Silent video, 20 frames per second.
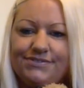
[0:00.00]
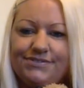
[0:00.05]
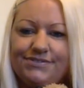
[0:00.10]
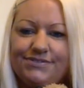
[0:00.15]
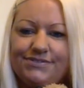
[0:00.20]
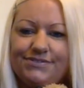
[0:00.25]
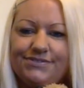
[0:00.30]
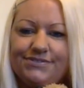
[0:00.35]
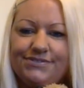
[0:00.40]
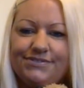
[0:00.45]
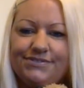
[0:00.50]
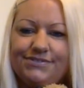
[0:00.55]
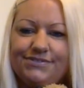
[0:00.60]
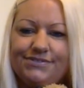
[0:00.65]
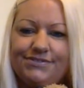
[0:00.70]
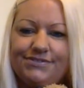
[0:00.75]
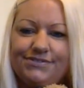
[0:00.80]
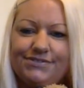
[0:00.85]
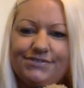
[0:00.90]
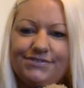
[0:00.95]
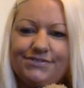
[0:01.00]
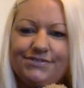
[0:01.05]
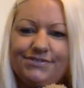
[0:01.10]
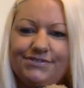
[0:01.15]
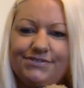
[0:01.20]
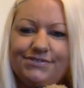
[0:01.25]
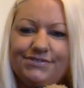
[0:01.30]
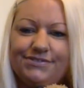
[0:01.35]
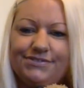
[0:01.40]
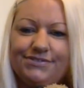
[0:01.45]

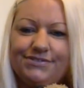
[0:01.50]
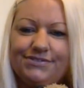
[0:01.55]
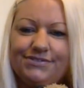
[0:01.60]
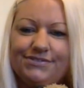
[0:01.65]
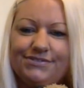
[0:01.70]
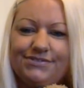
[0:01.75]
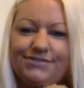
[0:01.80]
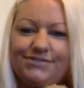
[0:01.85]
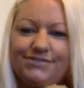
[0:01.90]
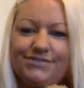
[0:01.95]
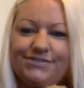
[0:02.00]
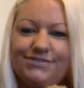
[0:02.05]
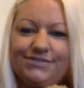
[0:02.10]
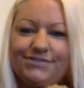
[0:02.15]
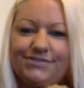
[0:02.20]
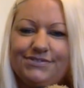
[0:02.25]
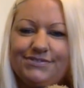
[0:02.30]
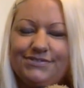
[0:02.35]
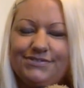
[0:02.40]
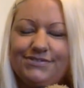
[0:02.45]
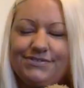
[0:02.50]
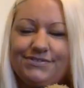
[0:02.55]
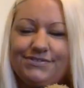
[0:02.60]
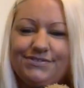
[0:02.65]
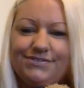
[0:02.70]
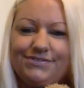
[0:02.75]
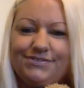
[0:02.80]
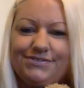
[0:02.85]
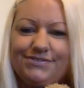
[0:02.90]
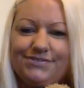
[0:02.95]

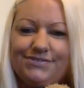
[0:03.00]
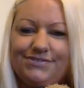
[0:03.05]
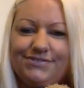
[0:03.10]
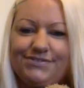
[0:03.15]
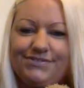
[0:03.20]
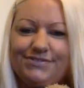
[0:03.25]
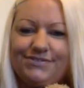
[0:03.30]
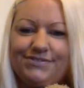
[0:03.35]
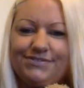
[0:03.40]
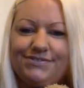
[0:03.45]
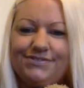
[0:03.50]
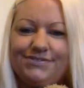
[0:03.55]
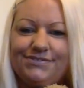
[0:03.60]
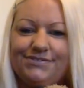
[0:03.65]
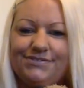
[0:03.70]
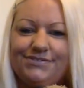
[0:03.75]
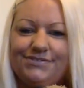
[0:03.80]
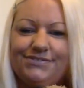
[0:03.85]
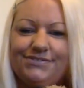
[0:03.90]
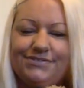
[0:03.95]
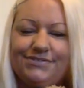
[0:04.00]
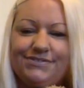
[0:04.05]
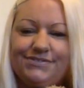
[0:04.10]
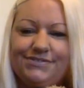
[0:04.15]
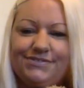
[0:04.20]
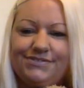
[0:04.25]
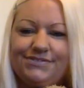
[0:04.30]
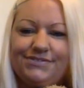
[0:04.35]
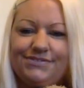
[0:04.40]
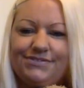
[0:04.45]

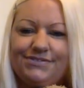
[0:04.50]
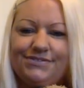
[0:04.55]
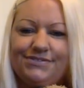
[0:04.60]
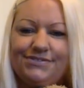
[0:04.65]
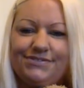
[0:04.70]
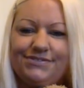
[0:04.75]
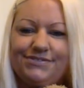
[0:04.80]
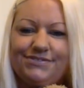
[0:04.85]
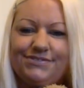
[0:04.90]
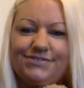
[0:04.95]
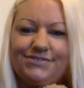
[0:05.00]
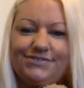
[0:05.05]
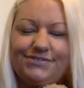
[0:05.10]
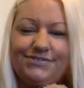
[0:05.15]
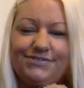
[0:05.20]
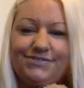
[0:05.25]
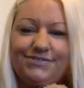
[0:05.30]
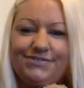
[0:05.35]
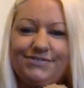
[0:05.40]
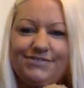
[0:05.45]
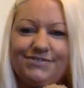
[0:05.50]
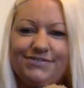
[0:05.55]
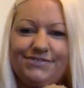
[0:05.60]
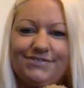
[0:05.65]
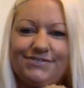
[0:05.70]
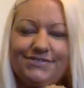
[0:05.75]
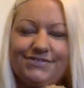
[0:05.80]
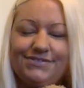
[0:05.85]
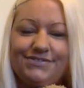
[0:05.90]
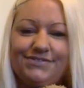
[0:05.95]

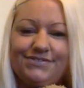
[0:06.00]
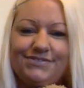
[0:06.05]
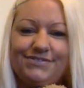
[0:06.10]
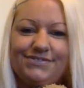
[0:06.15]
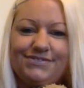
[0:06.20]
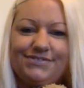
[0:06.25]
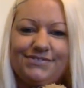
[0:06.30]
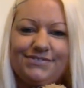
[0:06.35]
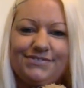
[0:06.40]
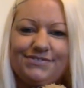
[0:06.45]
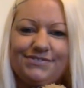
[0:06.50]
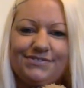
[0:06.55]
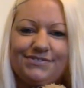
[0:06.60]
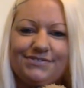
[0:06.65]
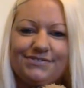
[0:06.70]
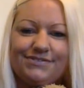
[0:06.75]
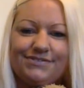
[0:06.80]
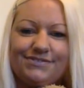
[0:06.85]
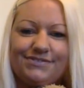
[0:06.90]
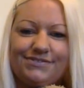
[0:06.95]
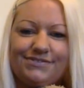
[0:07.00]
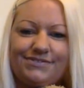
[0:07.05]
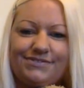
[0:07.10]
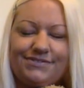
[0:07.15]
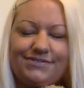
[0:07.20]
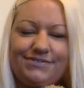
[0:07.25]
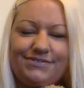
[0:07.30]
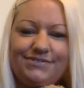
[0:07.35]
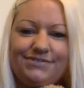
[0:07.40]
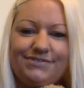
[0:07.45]

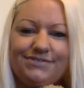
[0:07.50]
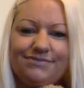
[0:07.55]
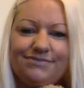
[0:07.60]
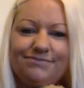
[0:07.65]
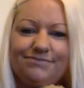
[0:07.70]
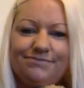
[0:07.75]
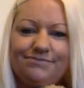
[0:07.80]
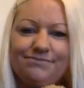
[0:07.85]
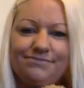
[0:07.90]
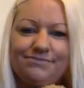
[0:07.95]
No words are spoken by the person on screen.